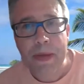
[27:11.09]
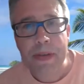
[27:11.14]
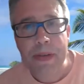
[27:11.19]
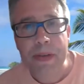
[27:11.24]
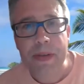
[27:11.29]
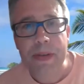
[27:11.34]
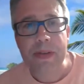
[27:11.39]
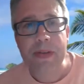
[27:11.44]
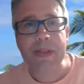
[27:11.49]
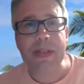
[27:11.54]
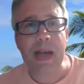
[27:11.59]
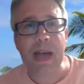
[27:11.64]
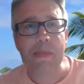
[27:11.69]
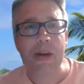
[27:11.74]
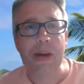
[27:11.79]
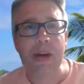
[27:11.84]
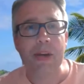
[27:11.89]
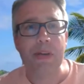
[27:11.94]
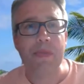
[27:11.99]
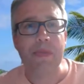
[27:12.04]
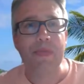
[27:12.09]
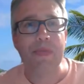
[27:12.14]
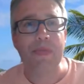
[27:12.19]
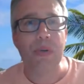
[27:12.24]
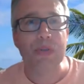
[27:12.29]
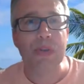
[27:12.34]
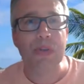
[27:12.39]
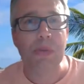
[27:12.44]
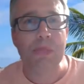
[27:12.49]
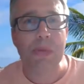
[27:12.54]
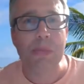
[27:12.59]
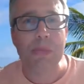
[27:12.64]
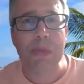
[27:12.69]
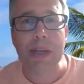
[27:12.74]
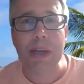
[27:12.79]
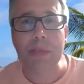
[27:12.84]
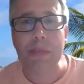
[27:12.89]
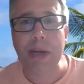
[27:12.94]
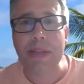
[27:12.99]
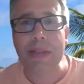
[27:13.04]
Sam kind of froze up on me
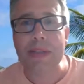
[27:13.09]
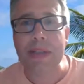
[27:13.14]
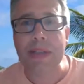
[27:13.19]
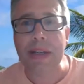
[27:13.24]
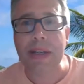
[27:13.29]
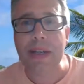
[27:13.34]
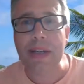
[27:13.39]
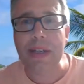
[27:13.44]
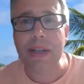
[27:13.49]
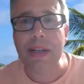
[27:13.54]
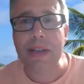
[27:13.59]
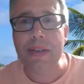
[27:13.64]
on my screen here.